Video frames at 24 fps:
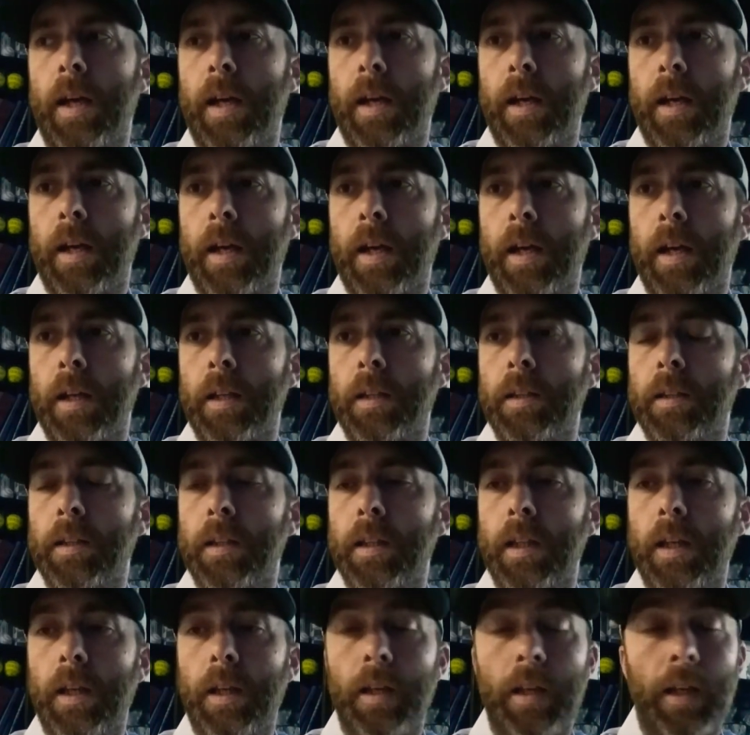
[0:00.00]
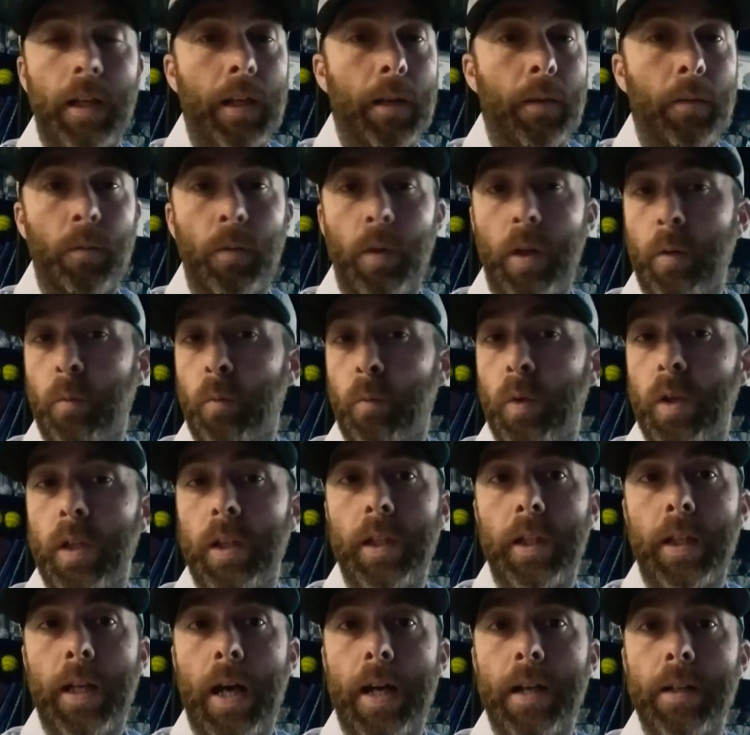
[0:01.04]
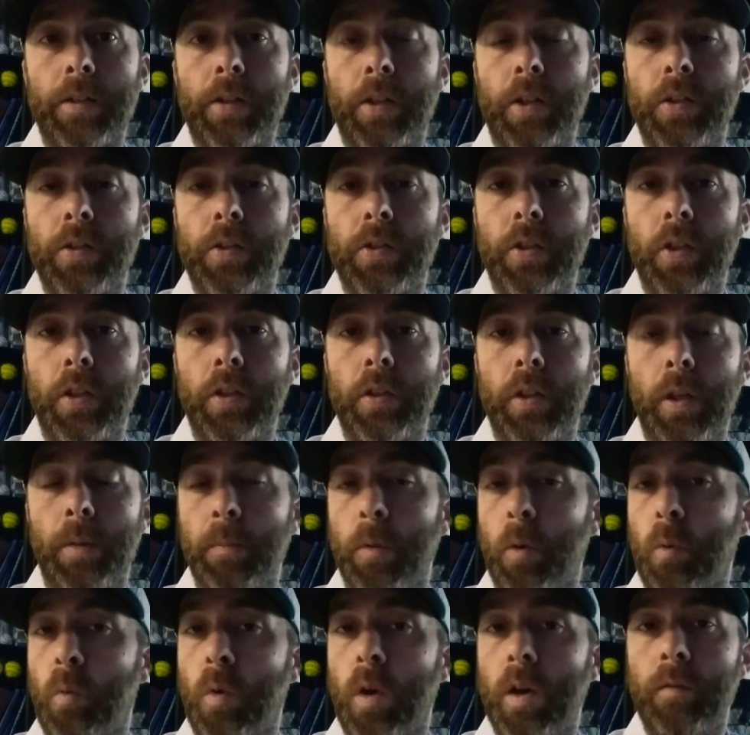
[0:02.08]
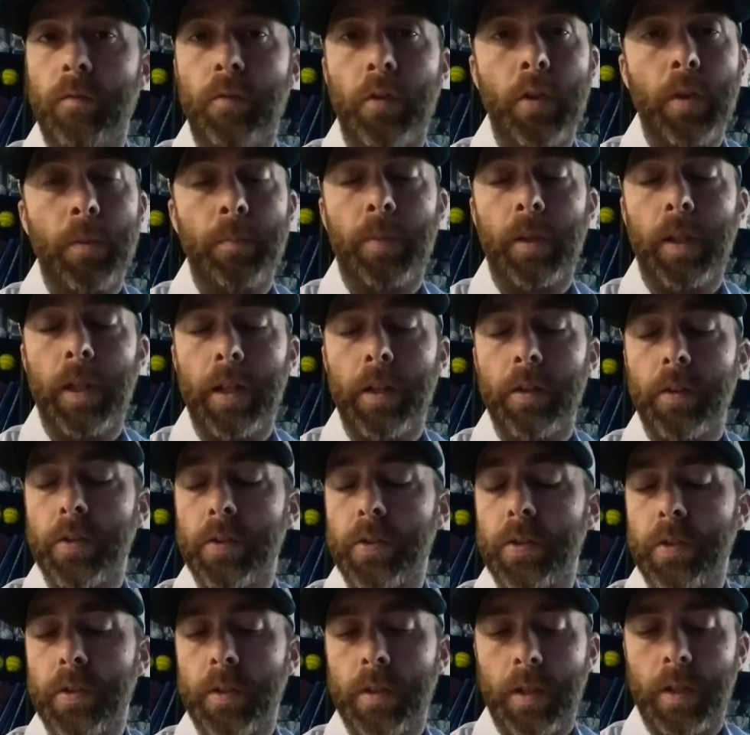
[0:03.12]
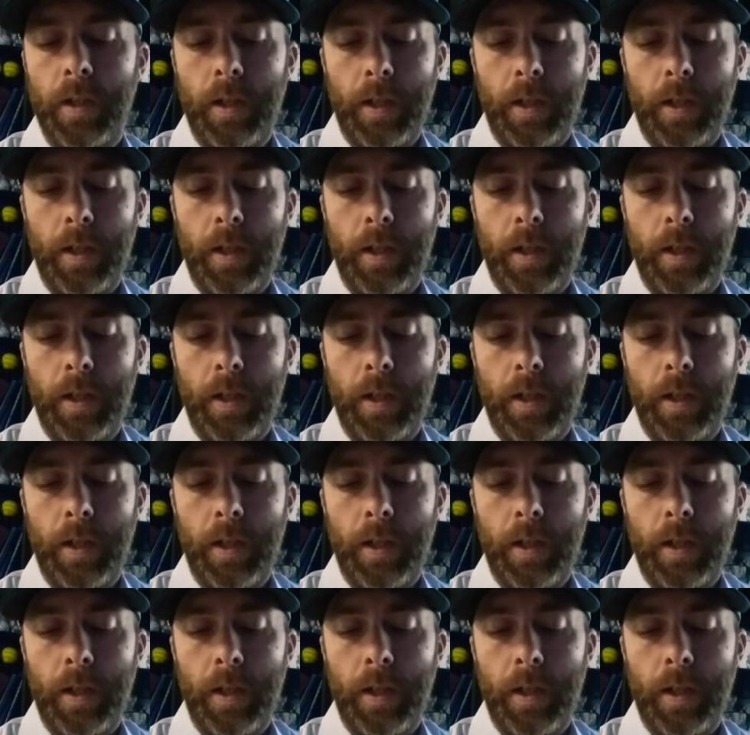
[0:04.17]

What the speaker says: And it really got us concerned. Number one, for the players.